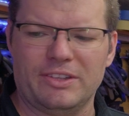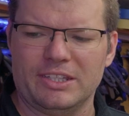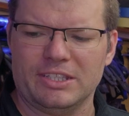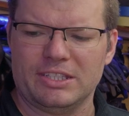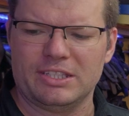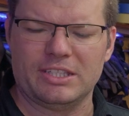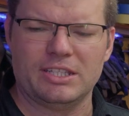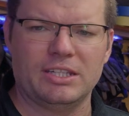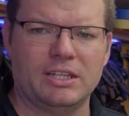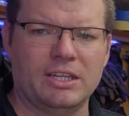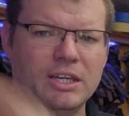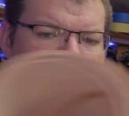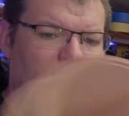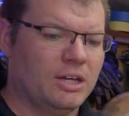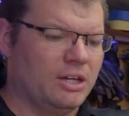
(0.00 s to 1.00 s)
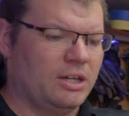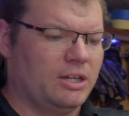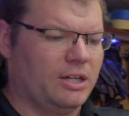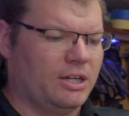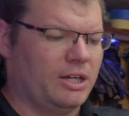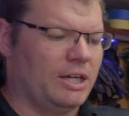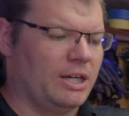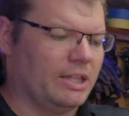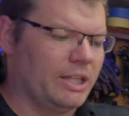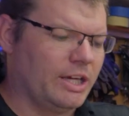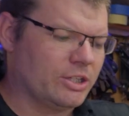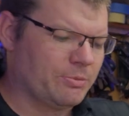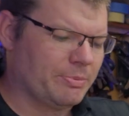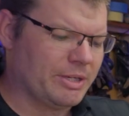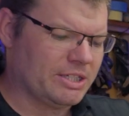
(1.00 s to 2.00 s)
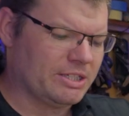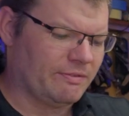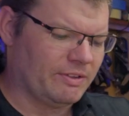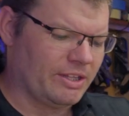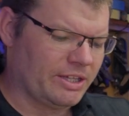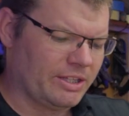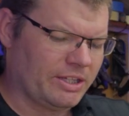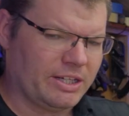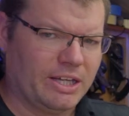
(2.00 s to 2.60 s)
this larger piece of leather.